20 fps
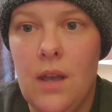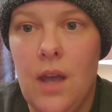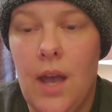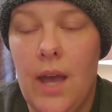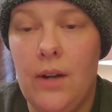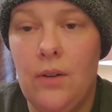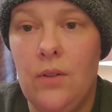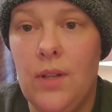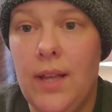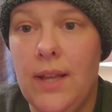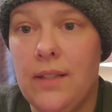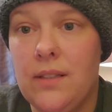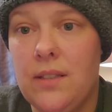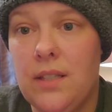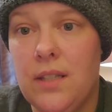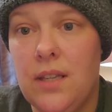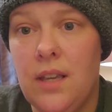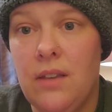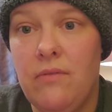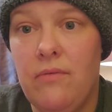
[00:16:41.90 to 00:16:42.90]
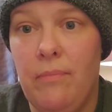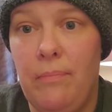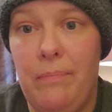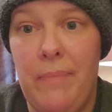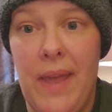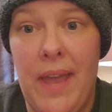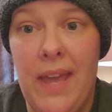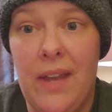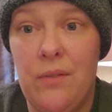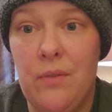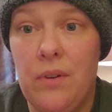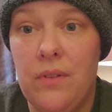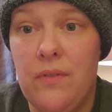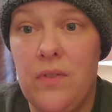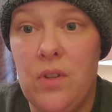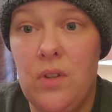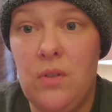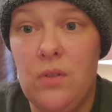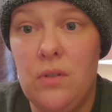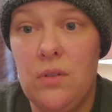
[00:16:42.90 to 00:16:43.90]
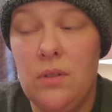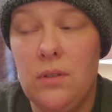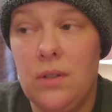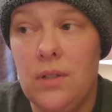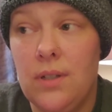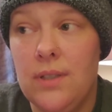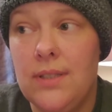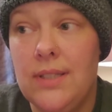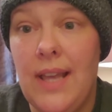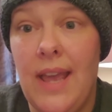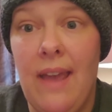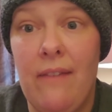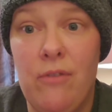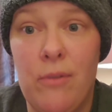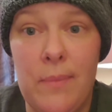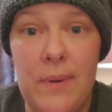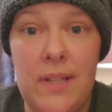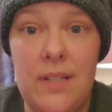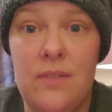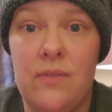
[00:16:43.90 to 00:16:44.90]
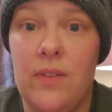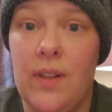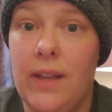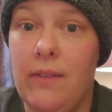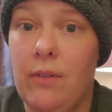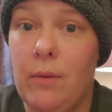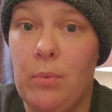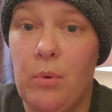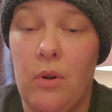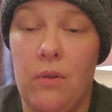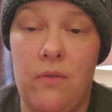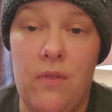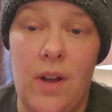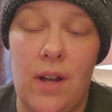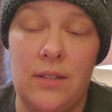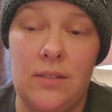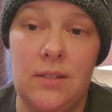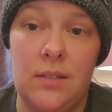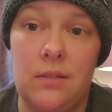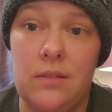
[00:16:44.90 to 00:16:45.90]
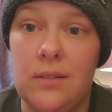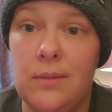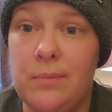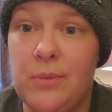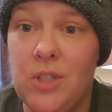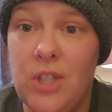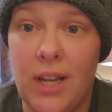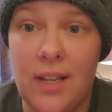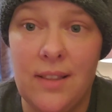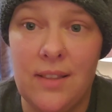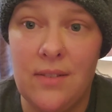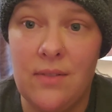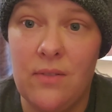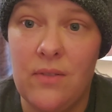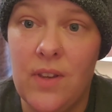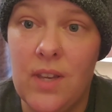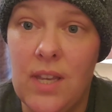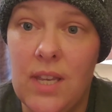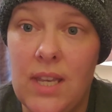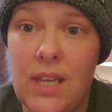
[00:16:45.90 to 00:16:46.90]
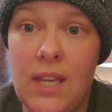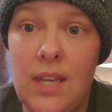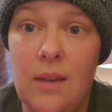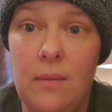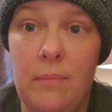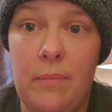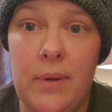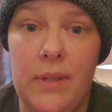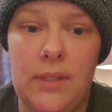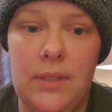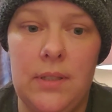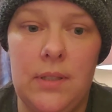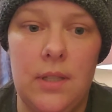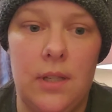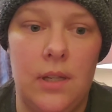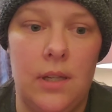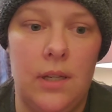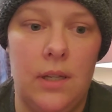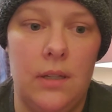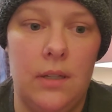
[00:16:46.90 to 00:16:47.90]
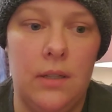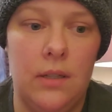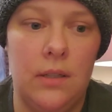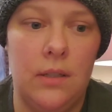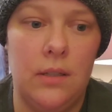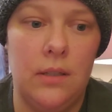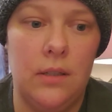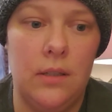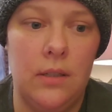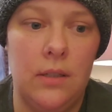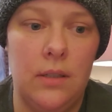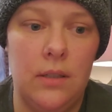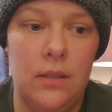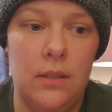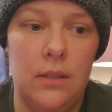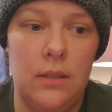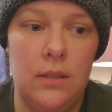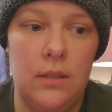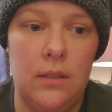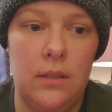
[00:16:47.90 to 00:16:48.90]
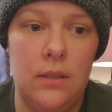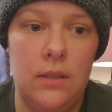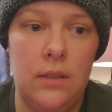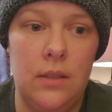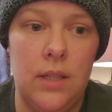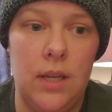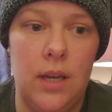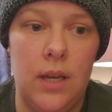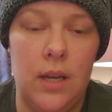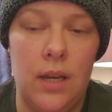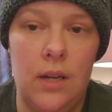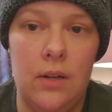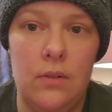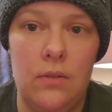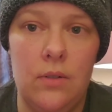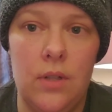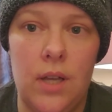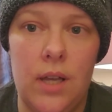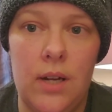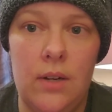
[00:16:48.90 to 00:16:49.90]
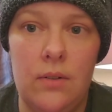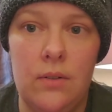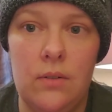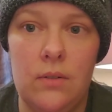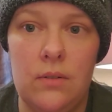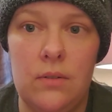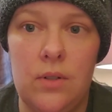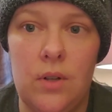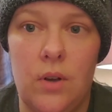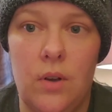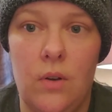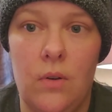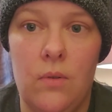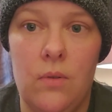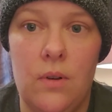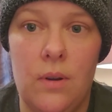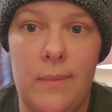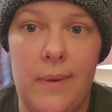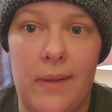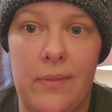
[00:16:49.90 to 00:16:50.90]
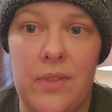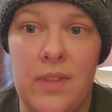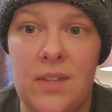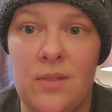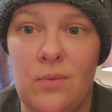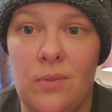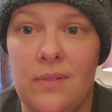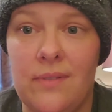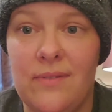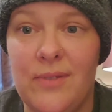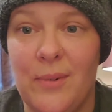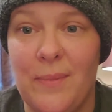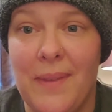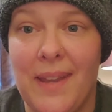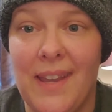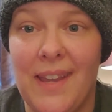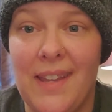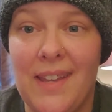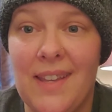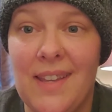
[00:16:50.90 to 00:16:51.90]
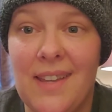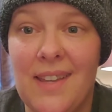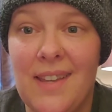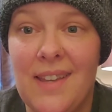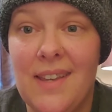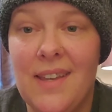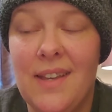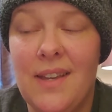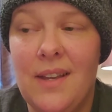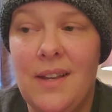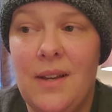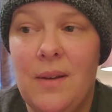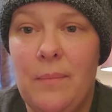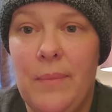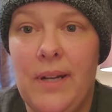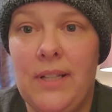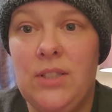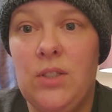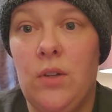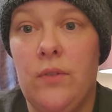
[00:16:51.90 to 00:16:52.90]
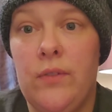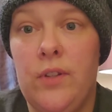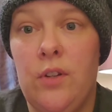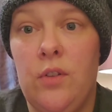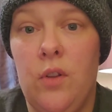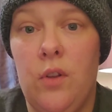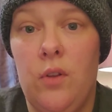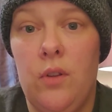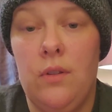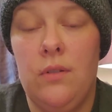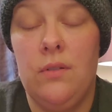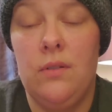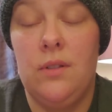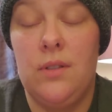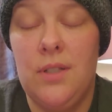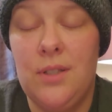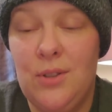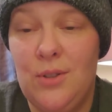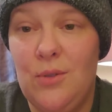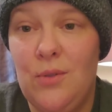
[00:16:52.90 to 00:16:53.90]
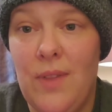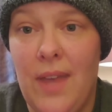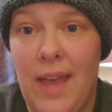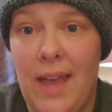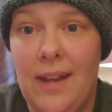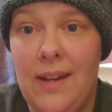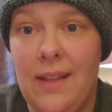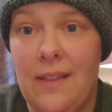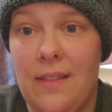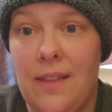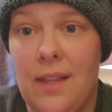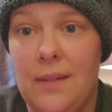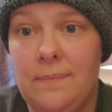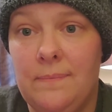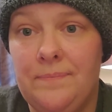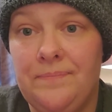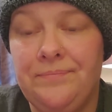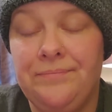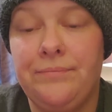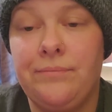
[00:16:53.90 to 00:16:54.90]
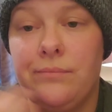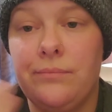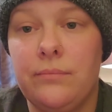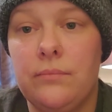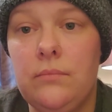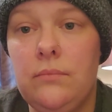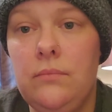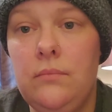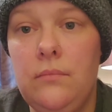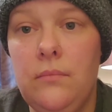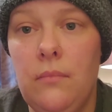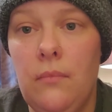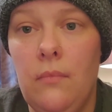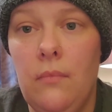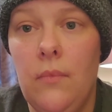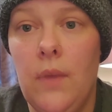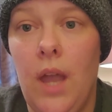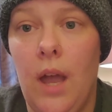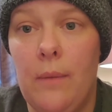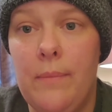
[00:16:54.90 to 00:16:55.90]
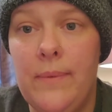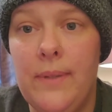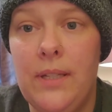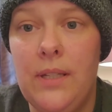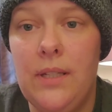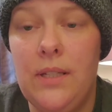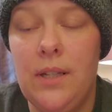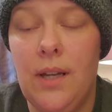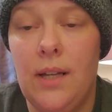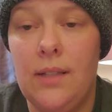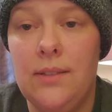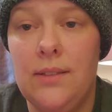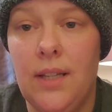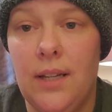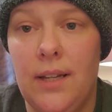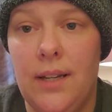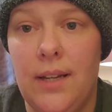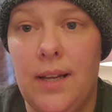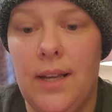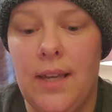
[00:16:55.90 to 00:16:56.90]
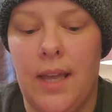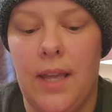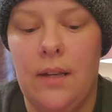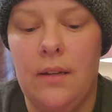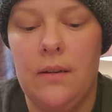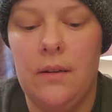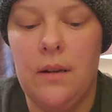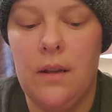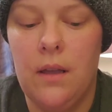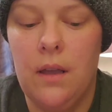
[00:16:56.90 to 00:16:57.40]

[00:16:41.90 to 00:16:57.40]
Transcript: I don't like to give bad reviews because everybody's flavor profiles are subjective. But yeah, I don't know about this one for me. But I still have to do that, and then I'll be done again.